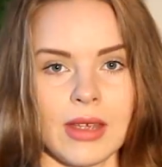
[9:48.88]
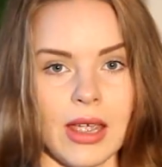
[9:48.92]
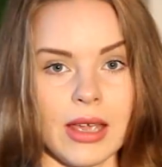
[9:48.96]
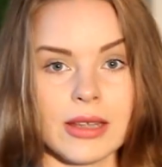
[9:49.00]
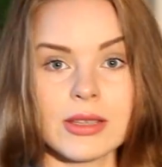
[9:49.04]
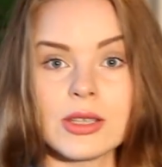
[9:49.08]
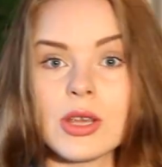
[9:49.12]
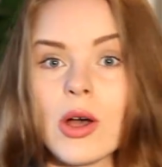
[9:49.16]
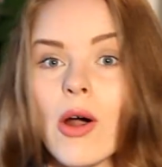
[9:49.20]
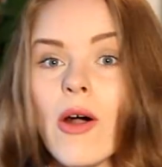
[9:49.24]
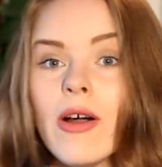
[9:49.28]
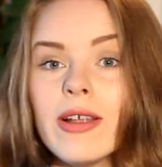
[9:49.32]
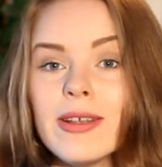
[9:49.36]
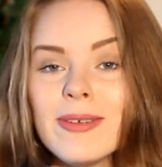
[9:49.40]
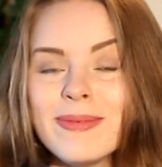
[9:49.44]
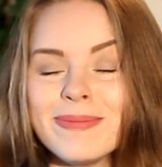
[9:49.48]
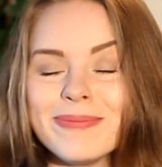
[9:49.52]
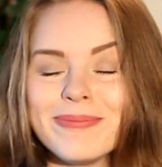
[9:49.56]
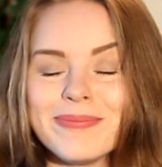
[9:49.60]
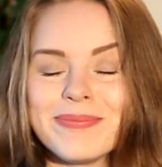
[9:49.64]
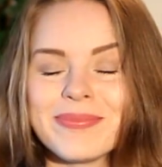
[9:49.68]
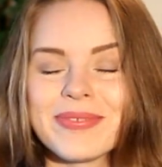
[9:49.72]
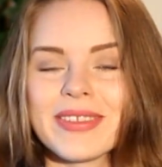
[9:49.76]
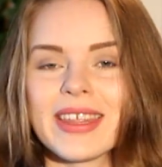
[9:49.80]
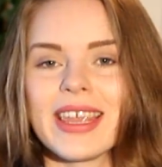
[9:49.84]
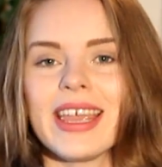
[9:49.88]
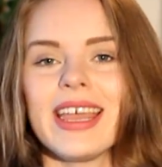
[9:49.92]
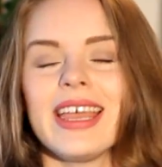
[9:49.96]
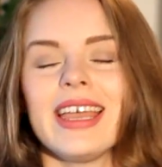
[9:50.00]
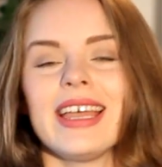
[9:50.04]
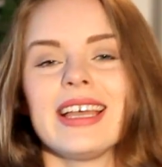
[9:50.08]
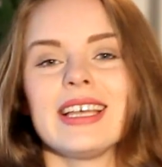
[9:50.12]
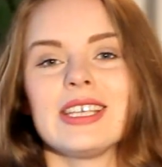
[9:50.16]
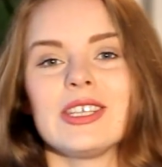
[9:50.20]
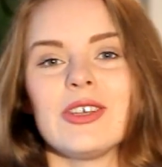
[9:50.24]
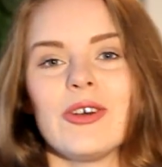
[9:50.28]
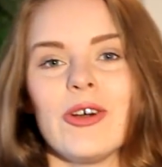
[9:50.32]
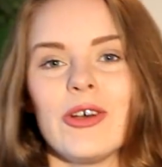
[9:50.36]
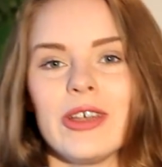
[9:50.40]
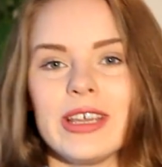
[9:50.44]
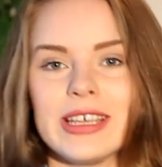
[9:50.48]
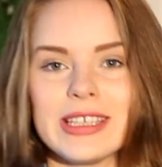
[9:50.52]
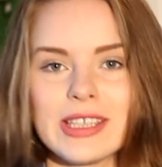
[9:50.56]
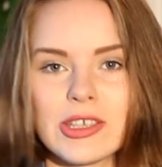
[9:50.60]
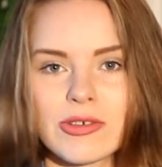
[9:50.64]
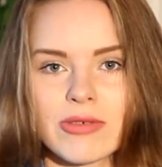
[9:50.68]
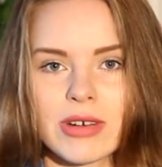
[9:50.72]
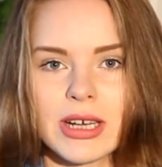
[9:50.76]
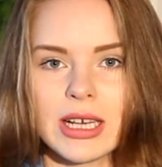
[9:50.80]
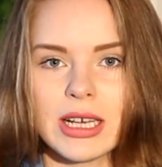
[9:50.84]
And so on. So
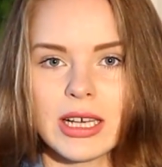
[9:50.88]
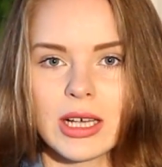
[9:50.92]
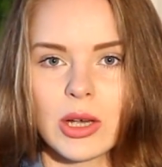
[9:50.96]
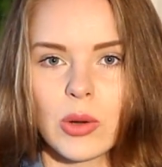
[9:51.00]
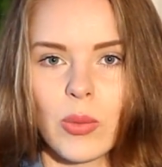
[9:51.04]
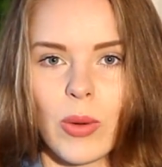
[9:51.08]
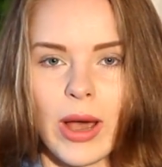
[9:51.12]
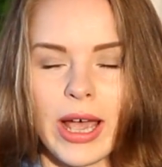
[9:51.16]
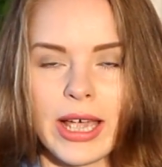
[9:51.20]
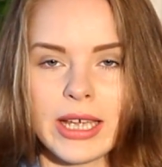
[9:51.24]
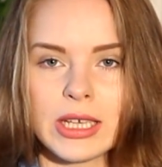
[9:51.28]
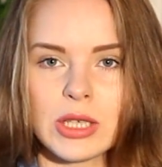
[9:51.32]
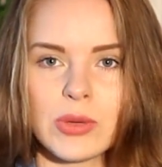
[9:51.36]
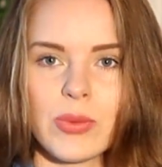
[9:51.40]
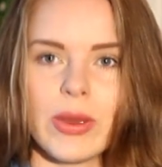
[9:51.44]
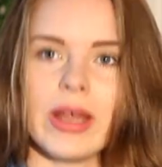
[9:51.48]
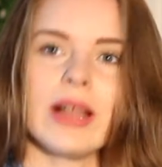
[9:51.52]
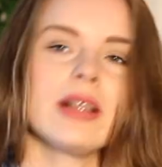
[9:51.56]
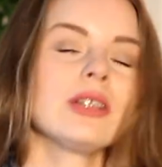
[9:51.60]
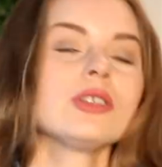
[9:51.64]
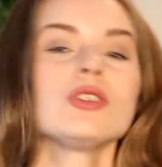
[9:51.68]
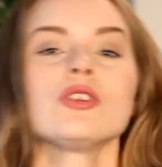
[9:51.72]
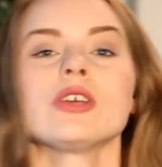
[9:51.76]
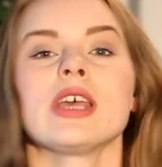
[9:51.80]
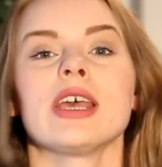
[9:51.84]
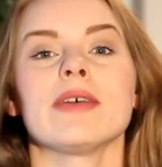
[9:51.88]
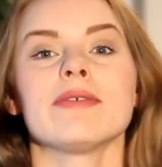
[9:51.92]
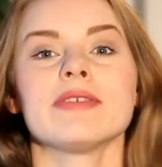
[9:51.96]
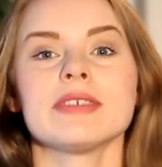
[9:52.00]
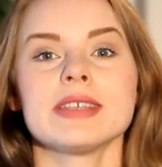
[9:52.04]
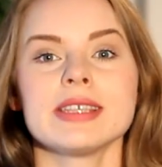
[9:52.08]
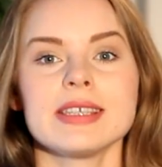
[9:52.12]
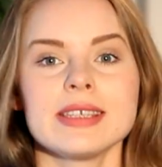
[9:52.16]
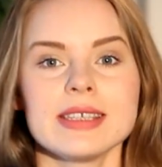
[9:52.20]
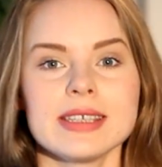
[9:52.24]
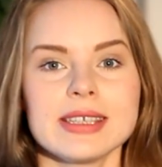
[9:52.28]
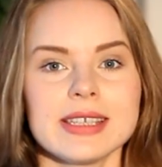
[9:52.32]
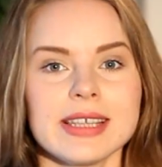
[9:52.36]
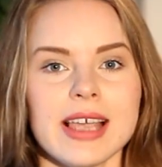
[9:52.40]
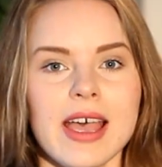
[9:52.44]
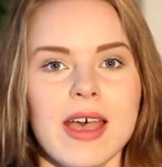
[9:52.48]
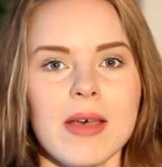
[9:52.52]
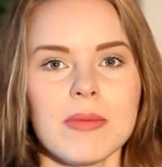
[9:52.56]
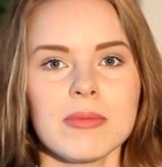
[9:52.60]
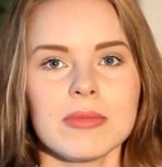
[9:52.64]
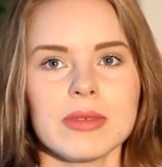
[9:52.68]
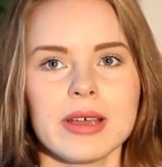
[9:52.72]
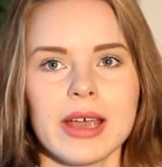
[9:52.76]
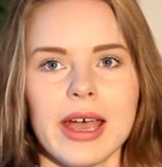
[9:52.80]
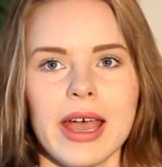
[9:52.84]
it's really quite well to have
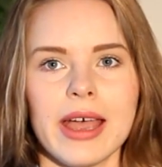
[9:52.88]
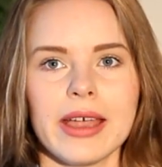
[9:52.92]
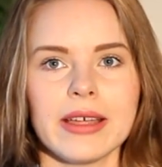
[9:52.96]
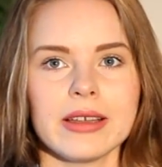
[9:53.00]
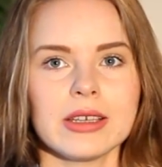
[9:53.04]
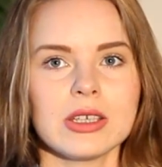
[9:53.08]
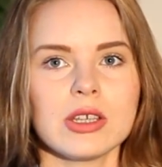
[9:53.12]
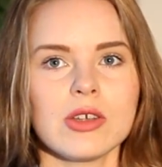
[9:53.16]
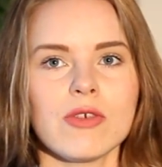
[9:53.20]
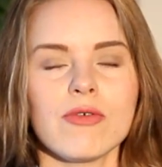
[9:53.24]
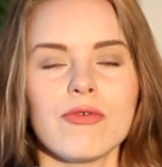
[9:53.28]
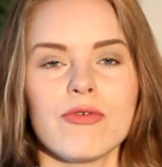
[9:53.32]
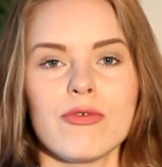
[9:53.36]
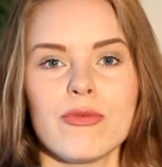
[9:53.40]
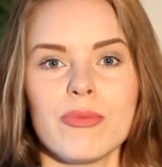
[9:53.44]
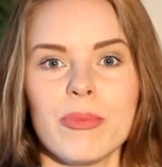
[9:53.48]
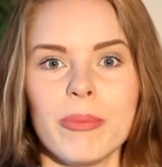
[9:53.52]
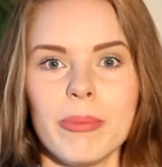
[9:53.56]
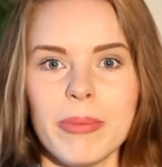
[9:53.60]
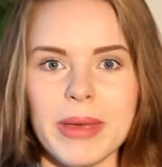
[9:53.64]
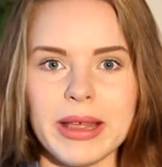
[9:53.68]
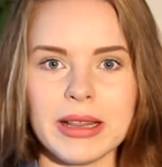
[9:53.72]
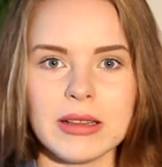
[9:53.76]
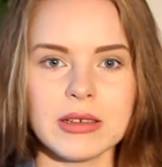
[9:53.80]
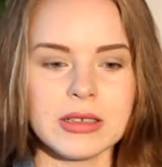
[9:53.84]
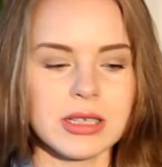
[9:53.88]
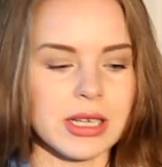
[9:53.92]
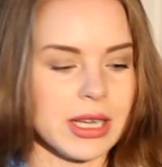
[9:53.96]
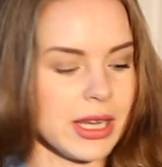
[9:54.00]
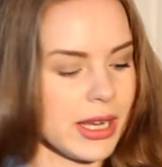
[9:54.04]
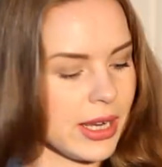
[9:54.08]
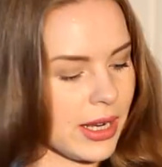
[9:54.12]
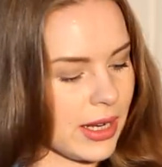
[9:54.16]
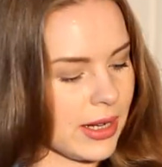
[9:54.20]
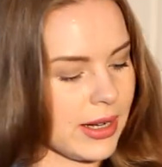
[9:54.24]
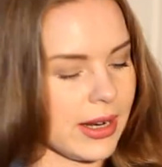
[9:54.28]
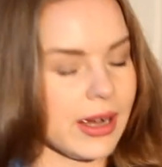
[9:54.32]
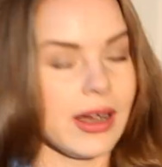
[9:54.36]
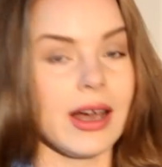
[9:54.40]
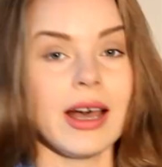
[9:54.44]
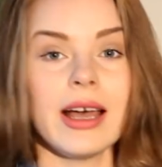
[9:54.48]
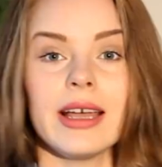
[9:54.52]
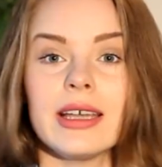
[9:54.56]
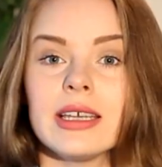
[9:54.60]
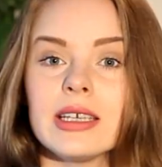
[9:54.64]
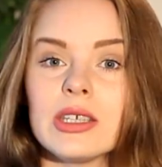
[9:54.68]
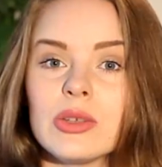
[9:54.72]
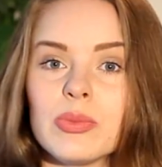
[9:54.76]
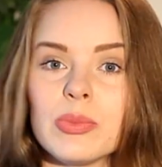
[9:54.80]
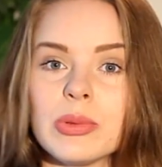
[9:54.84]
some kind of melody in the
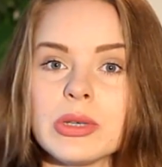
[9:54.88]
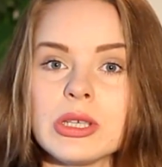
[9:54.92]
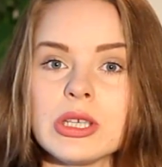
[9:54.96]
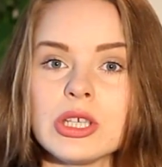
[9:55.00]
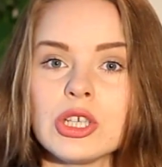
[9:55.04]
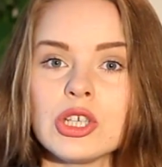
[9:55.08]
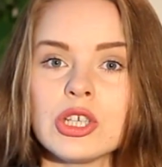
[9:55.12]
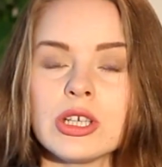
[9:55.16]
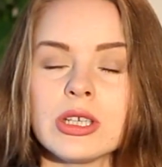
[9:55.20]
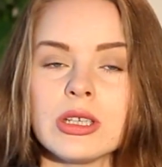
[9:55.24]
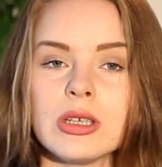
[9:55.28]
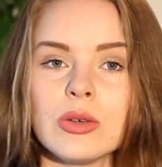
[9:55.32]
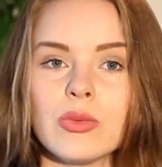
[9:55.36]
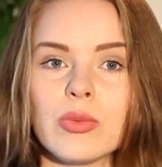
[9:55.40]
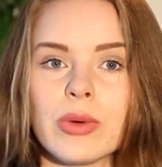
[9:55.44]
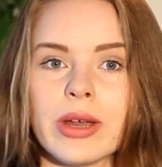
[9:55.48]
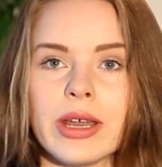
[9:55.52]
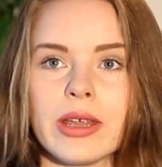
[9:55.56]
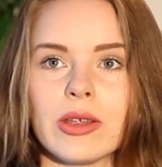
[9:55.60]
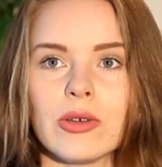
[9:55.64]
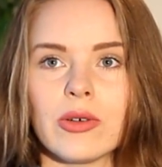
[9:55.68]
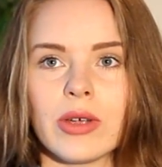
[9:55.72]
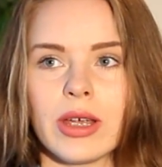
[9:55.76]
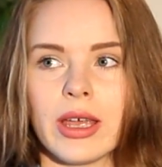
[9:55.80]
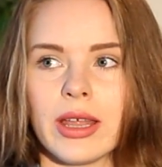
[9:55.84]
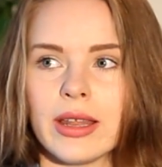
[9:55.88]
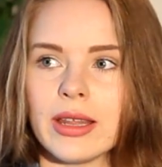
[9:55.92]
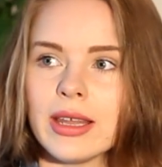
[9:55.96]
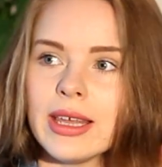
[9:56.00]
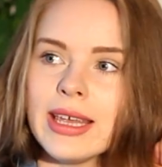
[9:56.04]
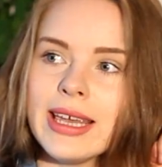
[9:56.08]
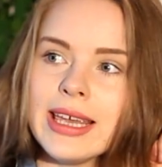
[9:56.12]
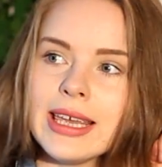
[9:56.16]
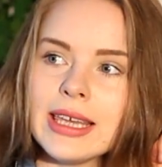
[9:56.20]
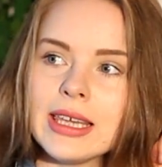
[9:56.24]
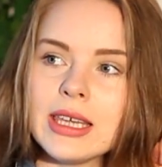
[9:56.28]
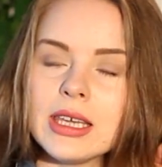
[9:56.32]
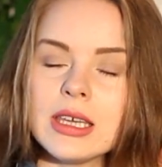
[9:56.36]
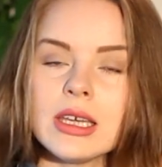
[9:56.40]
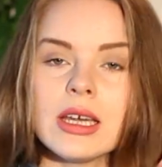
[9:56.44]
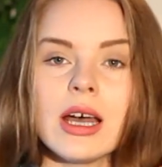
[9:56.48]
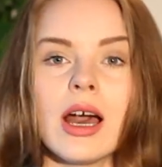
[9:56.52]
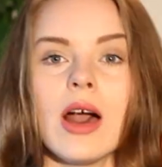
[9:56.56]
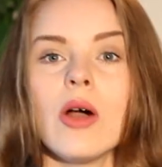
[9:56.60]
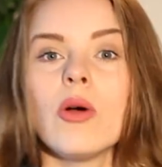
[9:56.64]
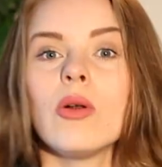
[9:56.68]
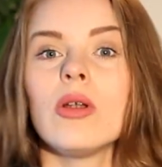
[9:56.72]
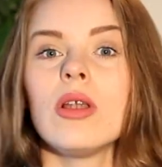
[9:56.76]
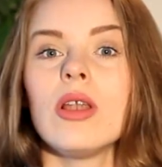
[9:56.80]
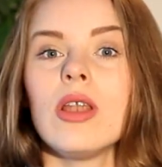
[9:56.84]
highest position where you can hear
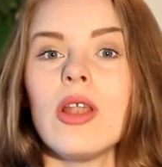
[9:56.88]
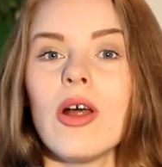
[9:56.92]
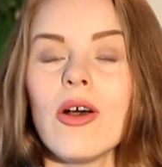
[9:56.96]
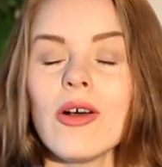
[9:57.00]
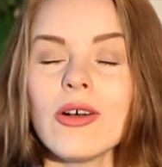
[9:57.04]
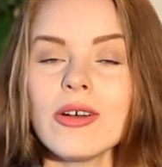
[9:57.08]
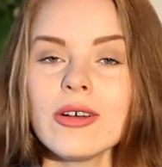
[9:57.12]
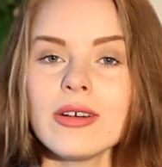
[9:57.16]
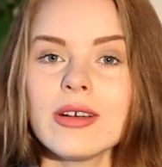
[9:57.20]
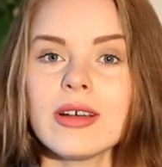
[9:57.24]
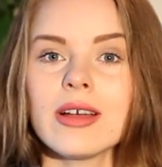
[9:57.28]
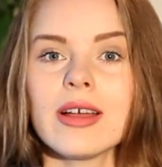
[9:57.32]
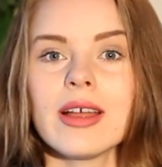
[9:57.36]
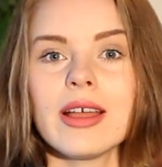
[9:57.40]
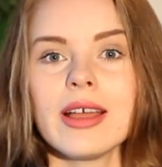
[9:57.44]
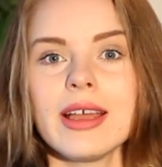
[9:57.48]
how long